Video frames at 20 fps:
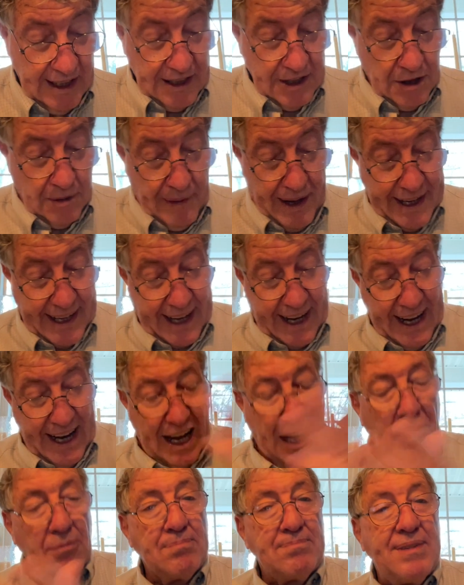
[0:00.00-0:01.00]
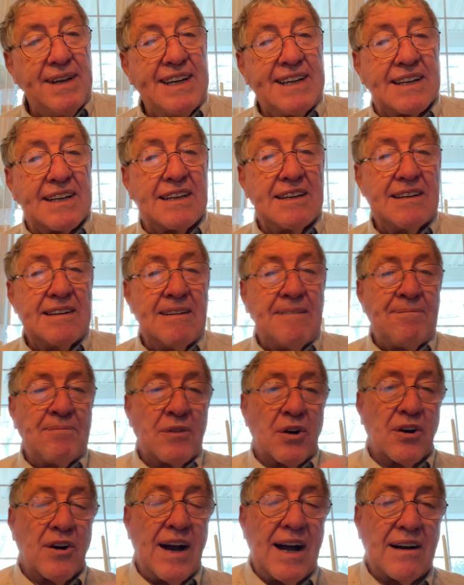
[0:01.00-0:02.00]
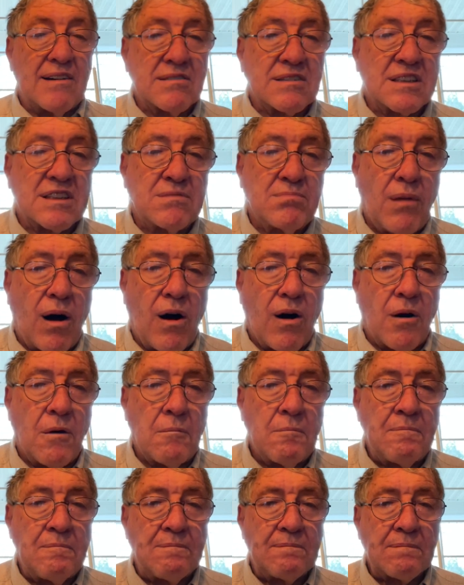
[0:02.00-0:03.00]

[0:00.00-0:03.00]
no matter how big or how small,